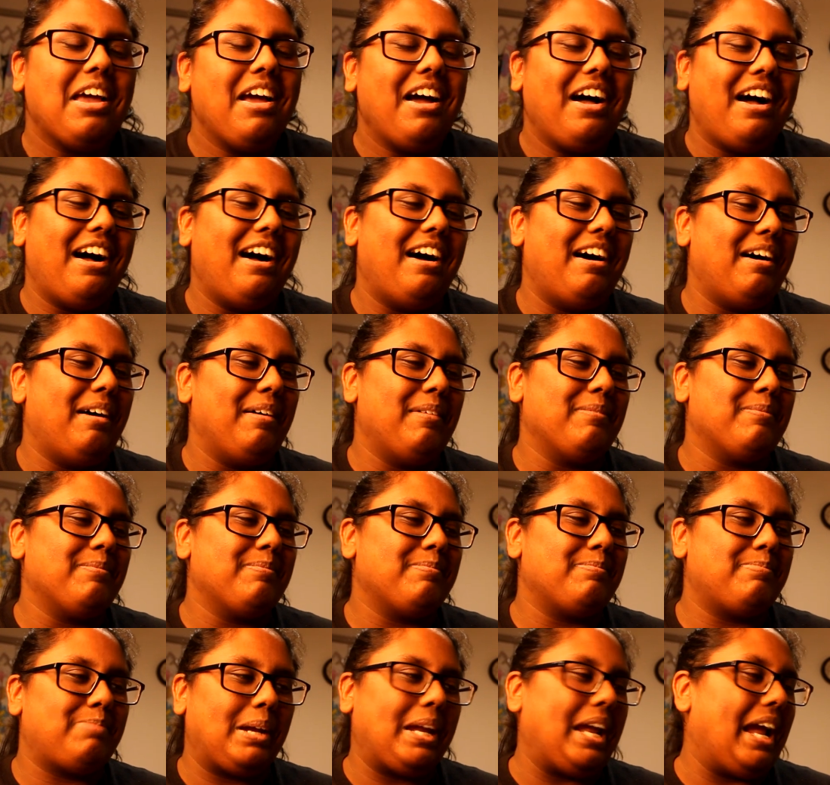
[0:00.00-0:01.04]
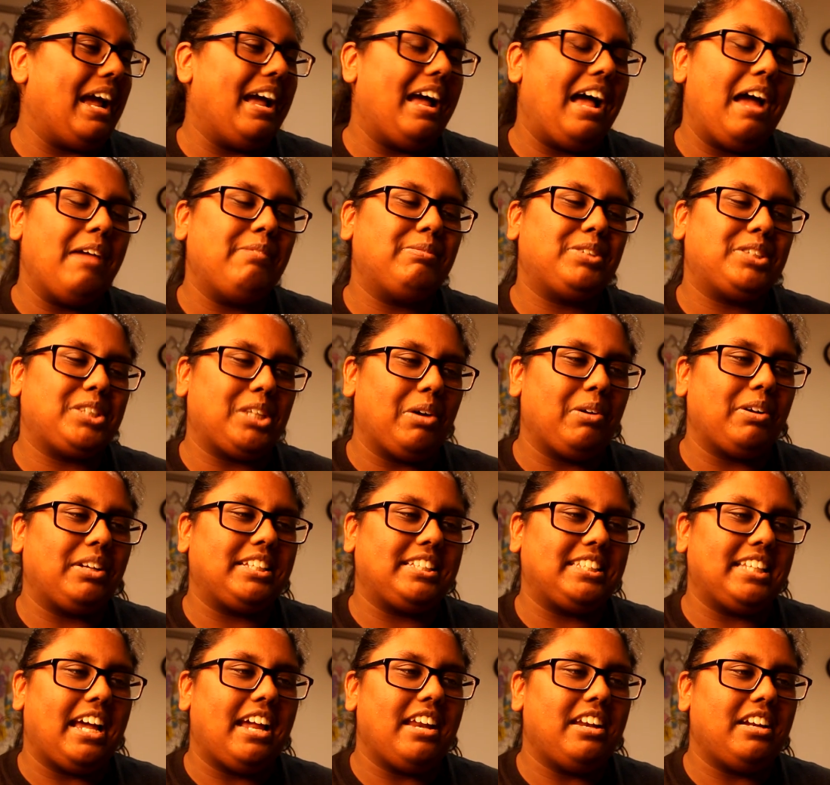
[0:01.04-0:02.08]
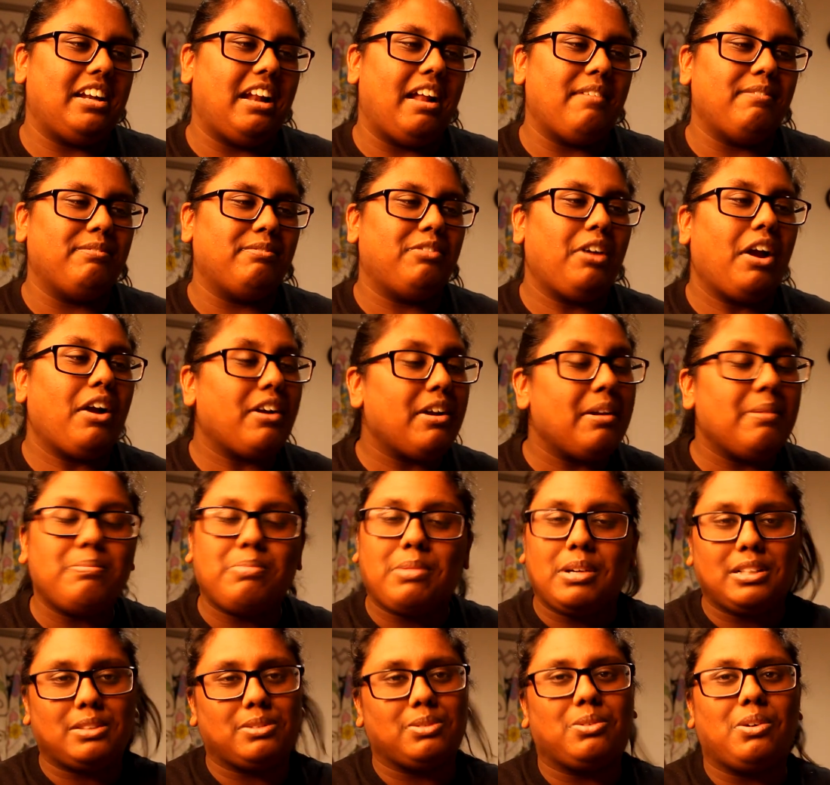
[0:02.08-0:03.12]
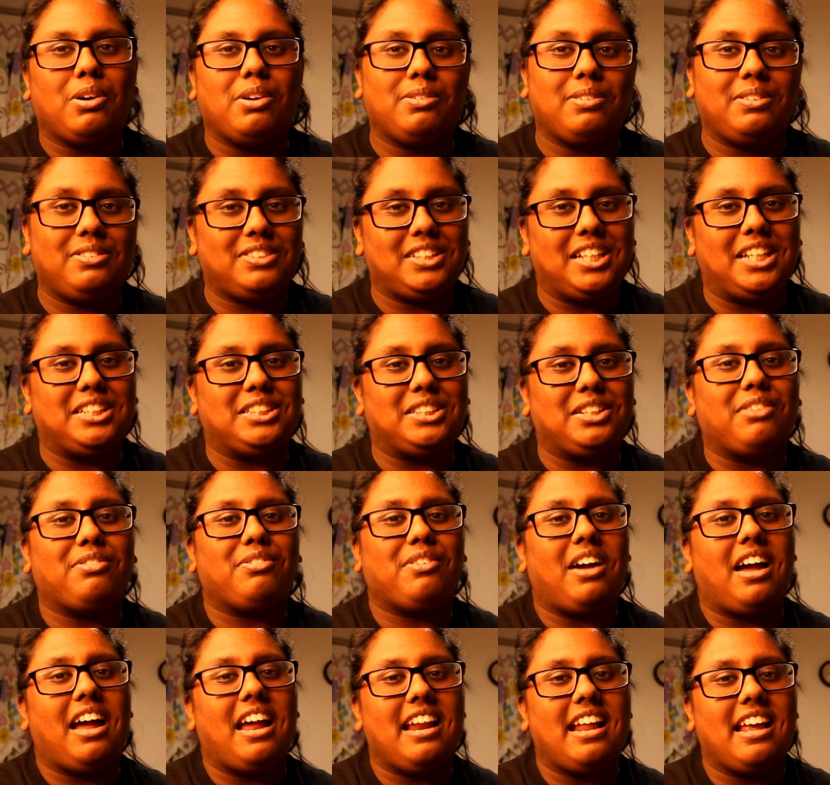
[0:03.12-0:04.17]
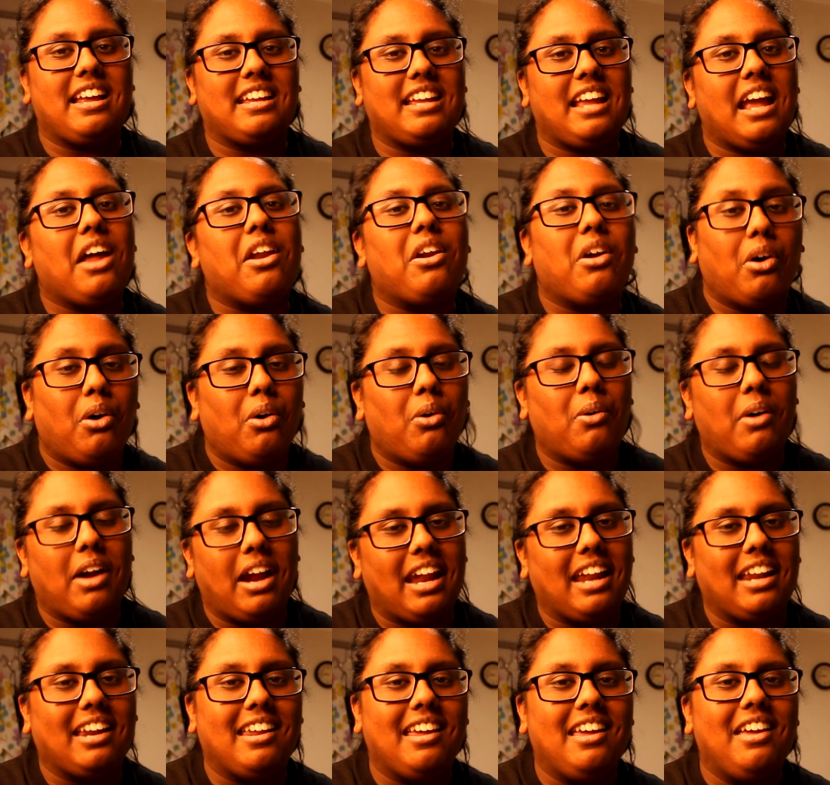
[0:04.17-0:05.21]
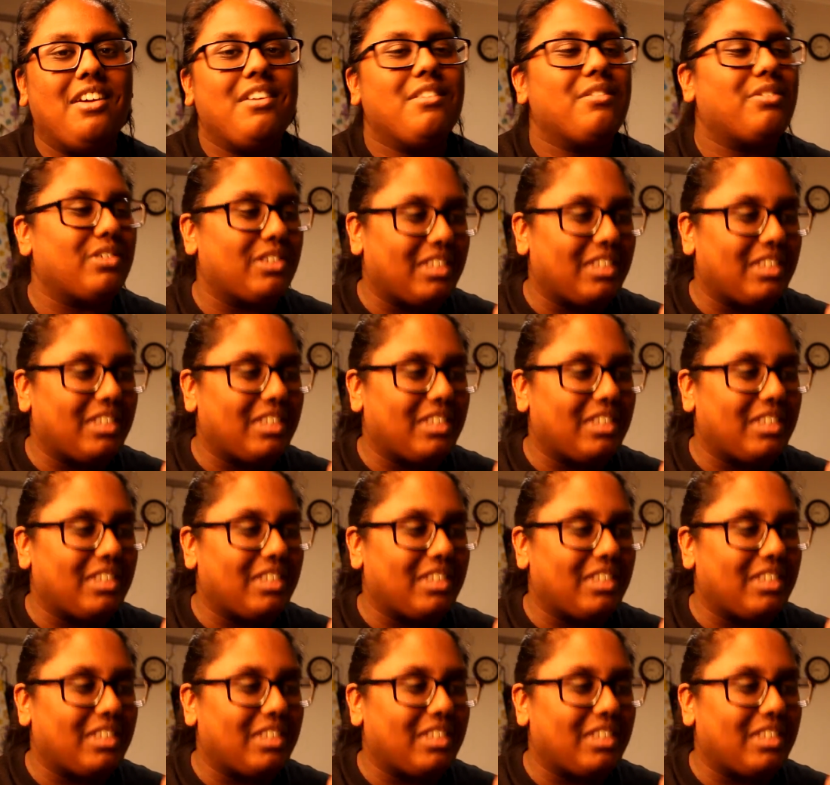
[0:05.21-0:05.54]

But yeah, I'm so excited. I'm very impressed with what we've seen so far, and I cannot wait for